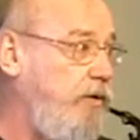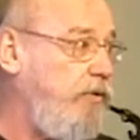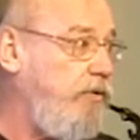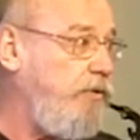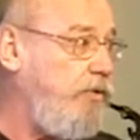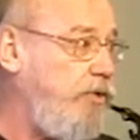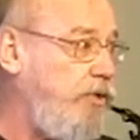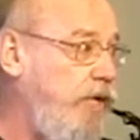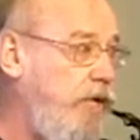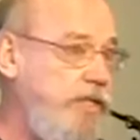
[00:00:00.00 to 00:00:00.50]

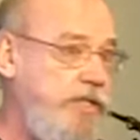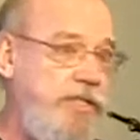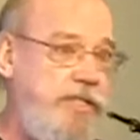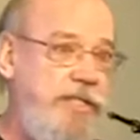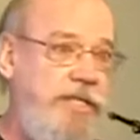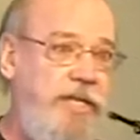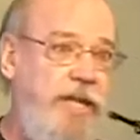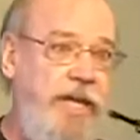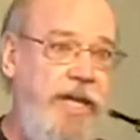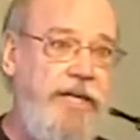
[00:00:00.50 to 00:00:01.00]
who just
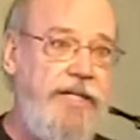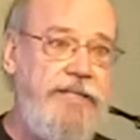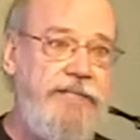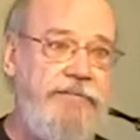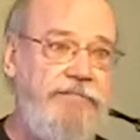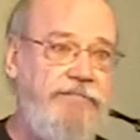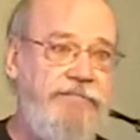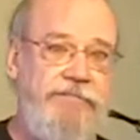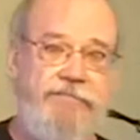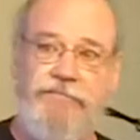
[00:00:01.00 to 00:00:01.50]

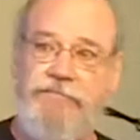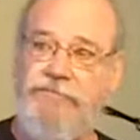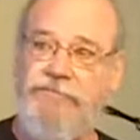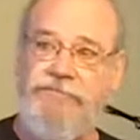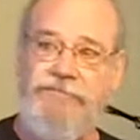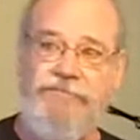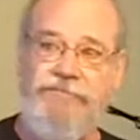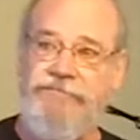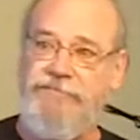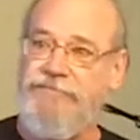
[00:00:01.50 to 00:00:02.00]
can't
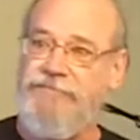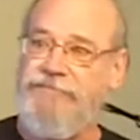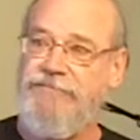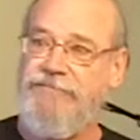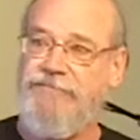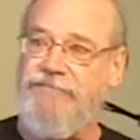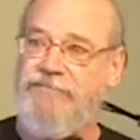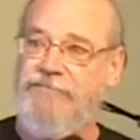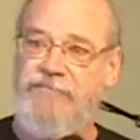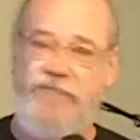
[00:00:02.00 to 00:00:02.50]

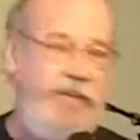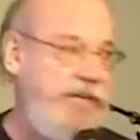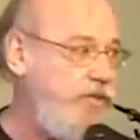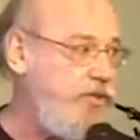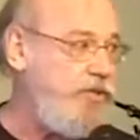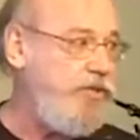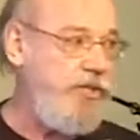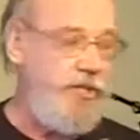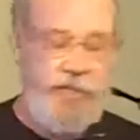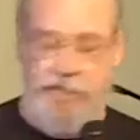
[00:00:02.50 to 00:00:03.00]

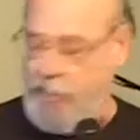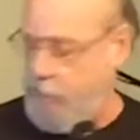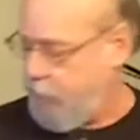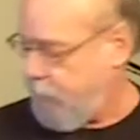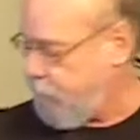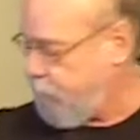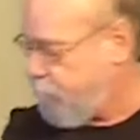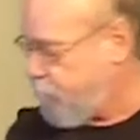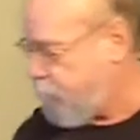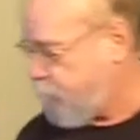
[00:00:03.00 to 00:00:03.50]
finish
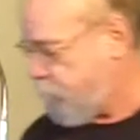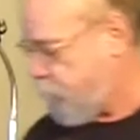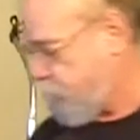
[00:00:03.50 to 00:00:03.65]
anything.